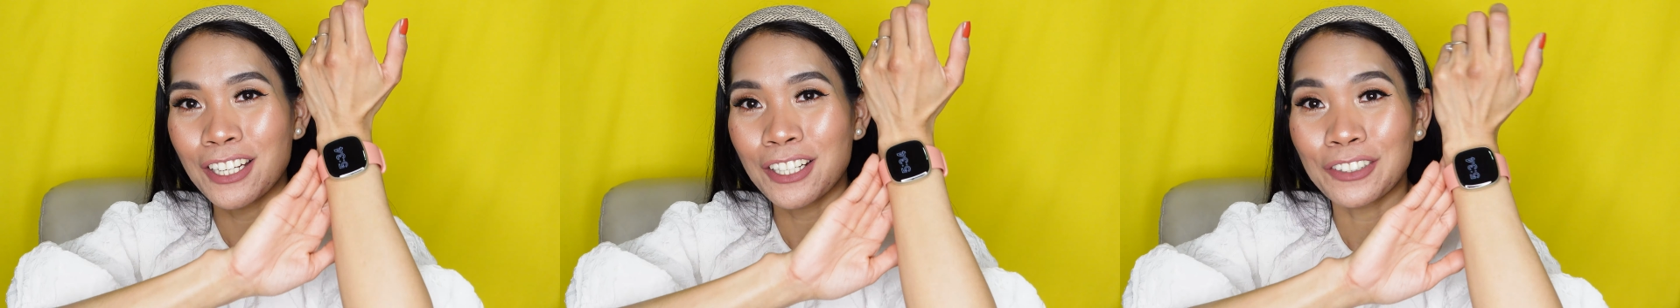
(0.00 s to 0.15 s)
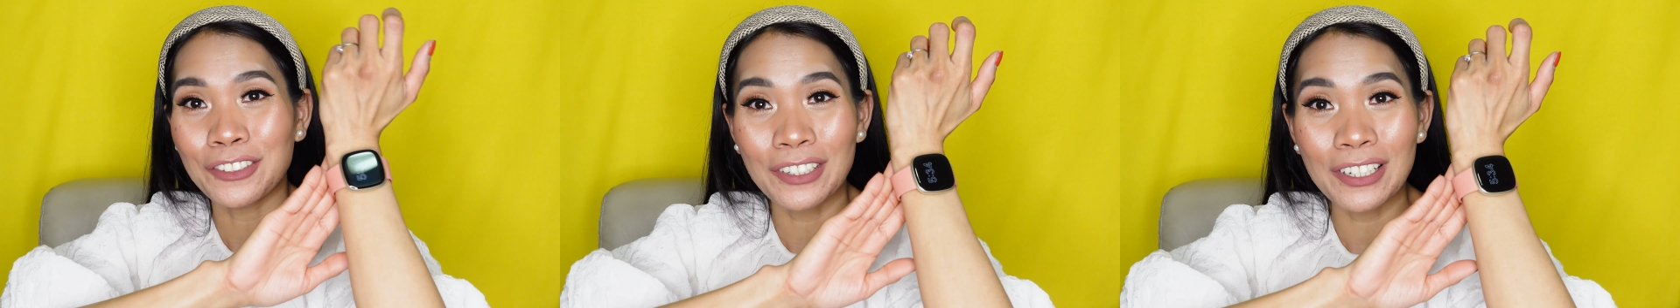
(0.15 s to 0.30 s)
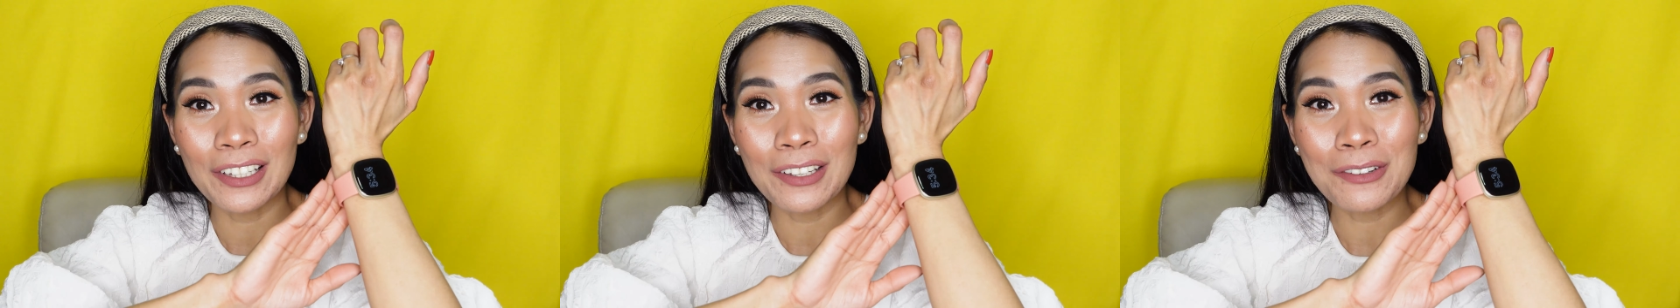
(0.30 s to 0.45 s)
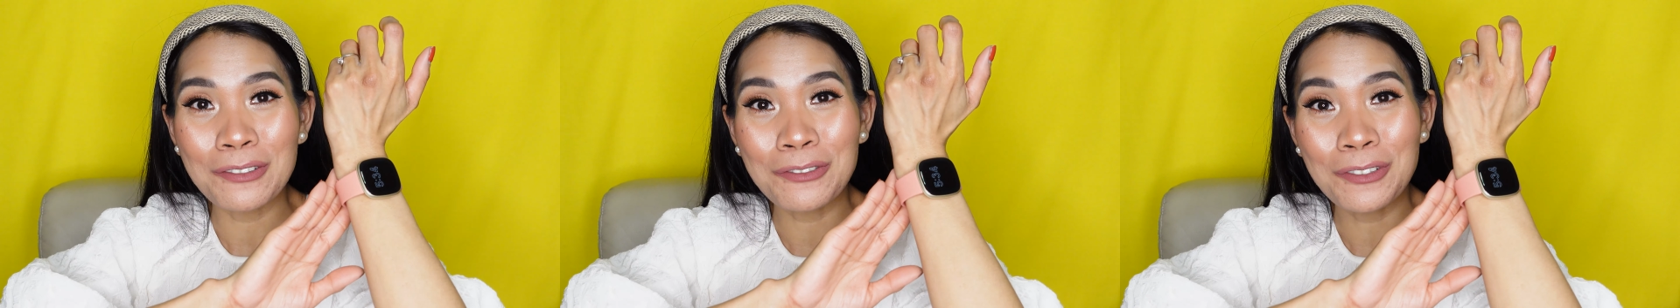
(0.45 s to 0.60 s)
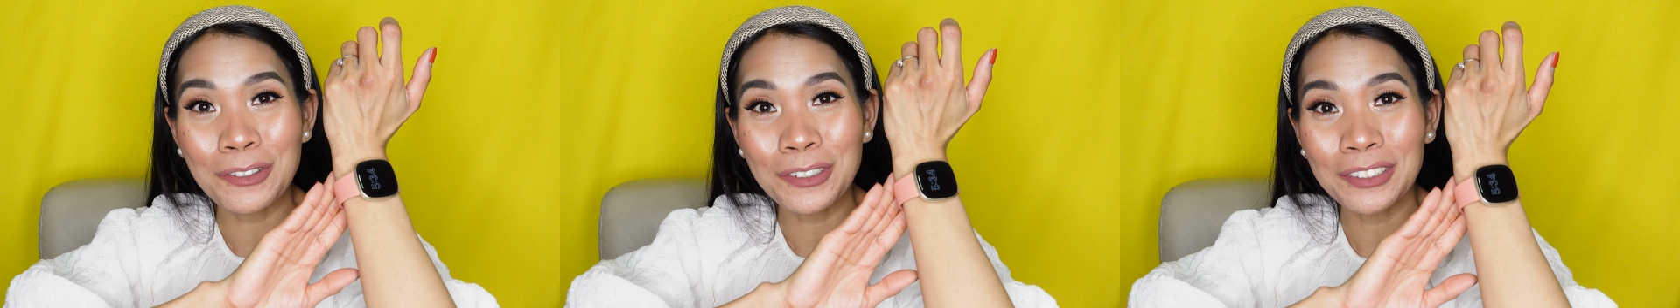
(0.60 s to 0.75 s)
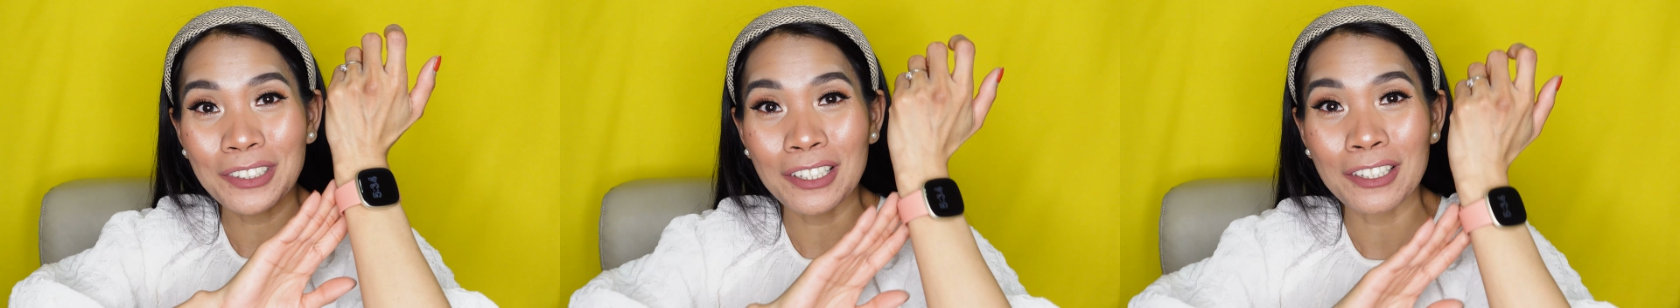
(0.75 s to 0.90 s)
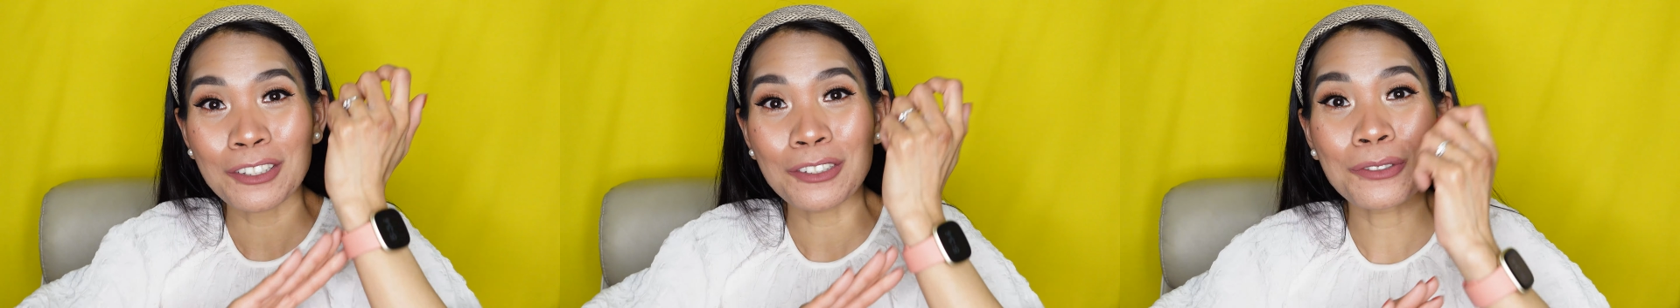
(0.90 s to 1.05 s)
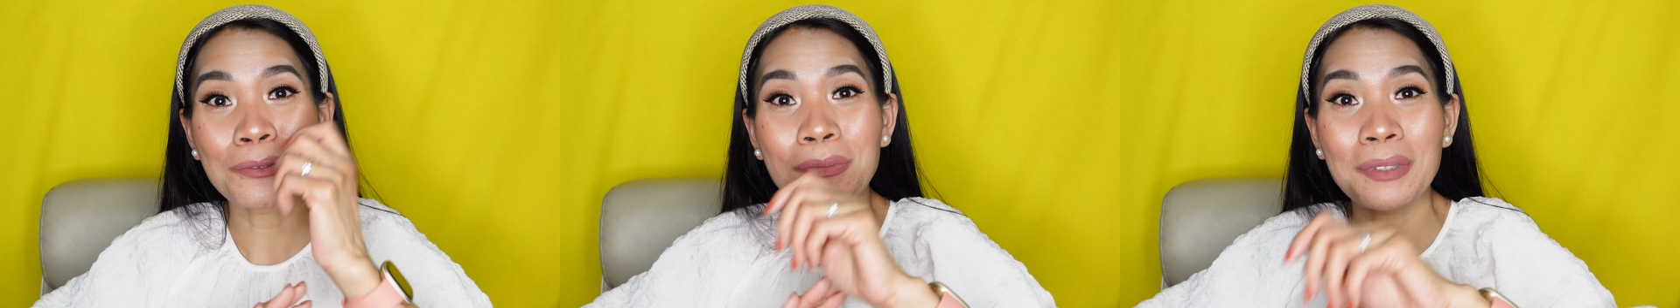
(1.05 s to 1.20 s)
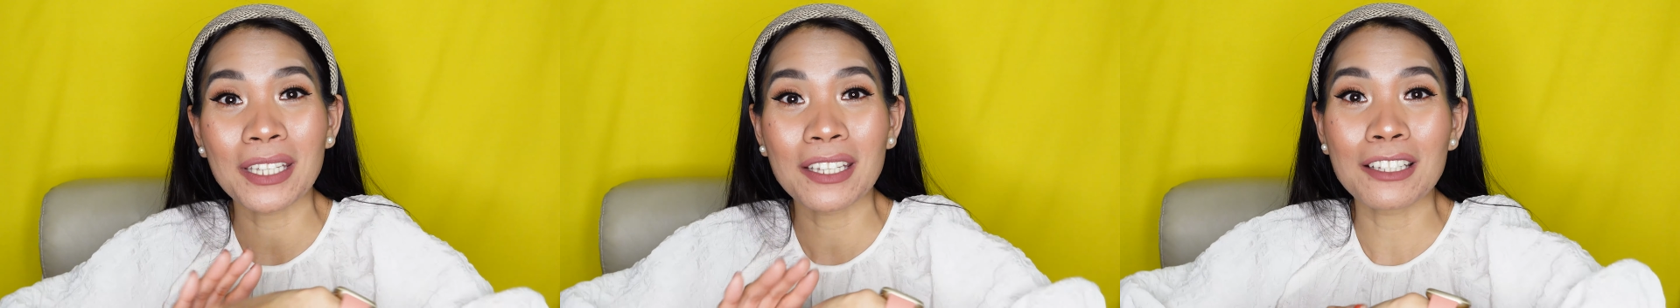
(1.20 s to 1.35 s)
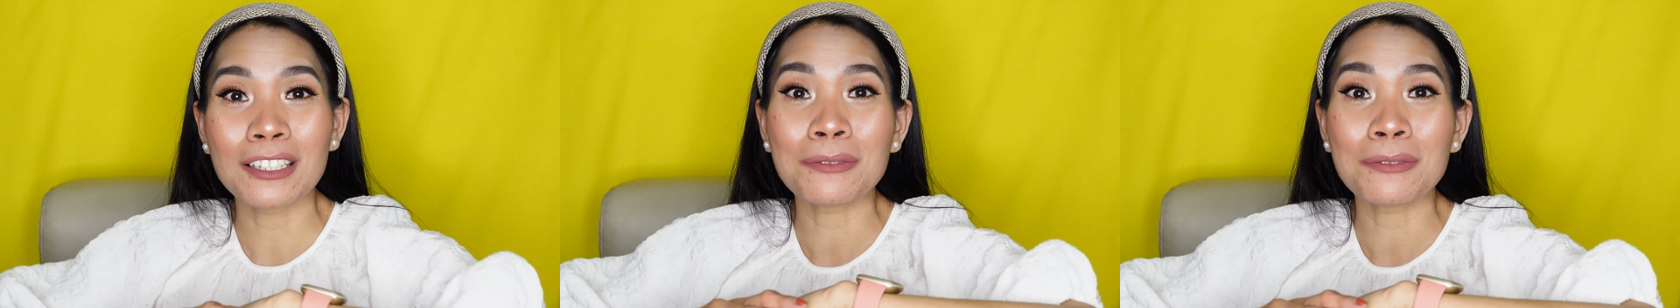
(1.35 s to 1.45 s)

really important to me,